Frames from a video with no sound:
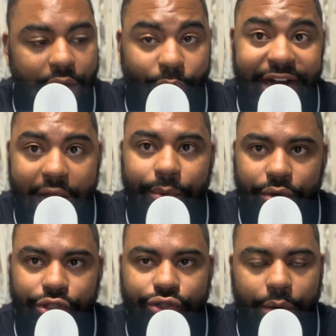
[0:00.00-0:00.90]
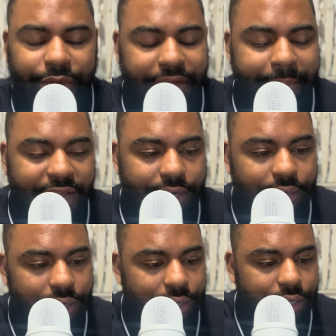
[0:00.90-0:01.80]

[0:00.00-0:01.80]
right now we're going to start with the men.